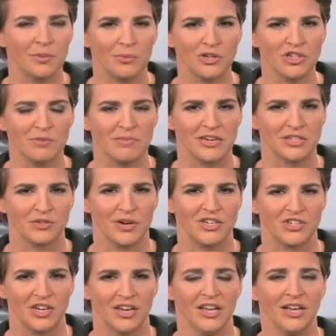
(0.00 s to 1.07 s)
with the Bush
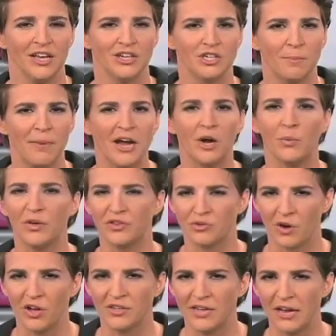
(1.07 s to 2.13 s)
administration to pick a
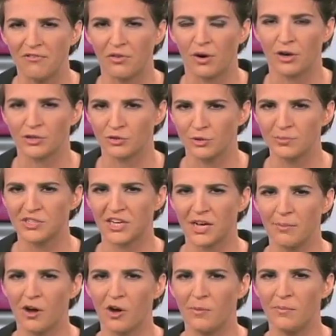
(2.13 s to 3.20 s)
withdrawal date for our troops to
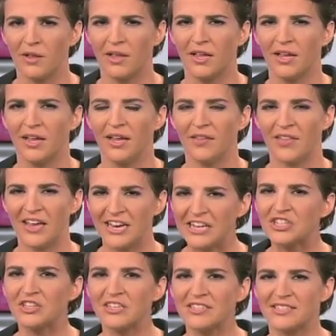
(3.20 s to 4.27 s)
come home, they
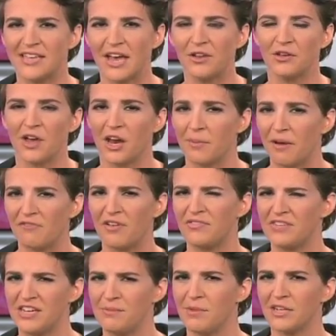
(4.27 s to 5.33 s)
initially settled on about
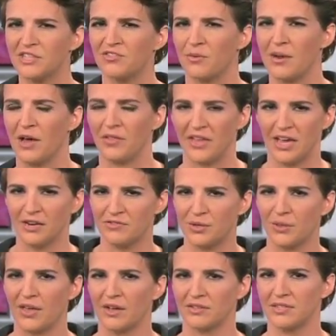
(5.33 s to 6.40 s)
15 months from now, the end of
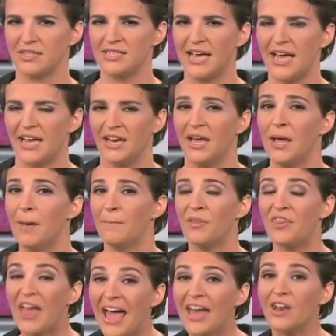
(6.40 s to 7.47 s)
2010.
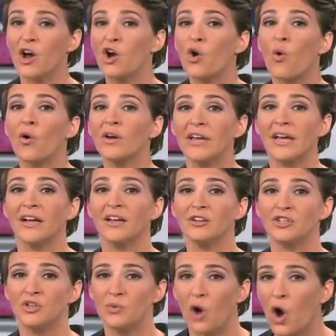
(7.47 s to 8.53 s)
But then,
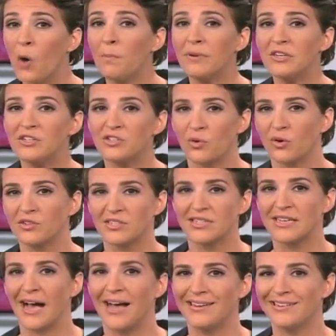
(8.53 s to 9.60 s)
according to
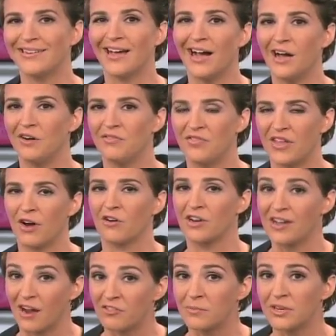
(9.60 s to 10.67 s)
opensource.gov, their
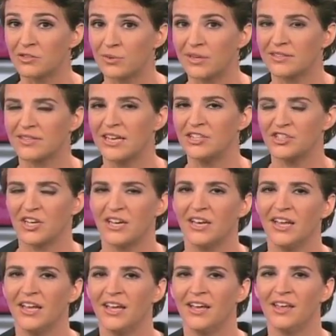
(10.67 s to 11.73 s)
government
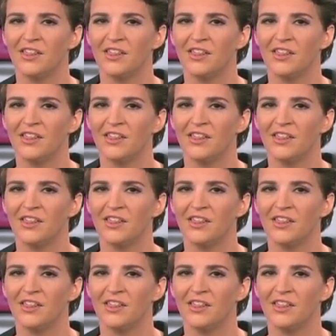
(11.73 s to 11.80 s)
translation,